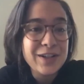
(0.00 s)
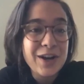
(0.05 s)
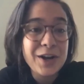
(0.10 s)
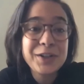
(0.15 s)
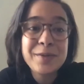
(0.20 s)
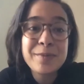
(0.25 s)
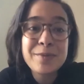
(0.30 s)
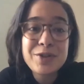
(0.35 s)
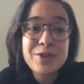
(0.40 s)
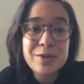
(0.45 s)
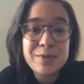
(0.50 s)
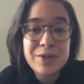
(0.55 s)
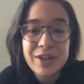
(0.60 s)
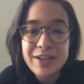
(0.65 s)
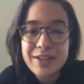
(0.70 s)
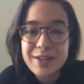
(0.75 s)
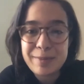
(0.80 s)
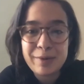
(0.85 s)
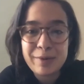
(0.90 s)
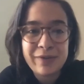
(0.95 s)
Dr. Majumder
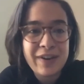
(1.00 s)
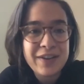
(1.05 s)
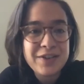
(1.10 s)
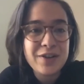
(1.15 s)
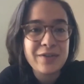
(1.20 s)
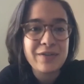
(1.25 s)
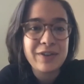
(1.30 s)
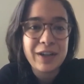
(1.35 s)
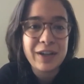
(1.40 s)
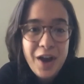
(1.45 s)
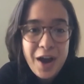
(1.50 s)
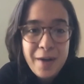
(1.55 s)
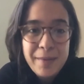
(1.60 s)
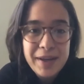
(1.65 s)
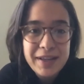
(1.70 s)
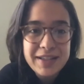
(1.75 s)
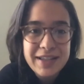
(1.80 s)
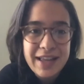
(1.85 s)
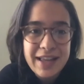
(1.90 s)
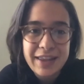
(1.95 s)
is a professor of
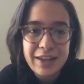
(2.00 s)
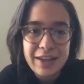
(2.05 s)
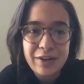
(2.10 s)
economics at the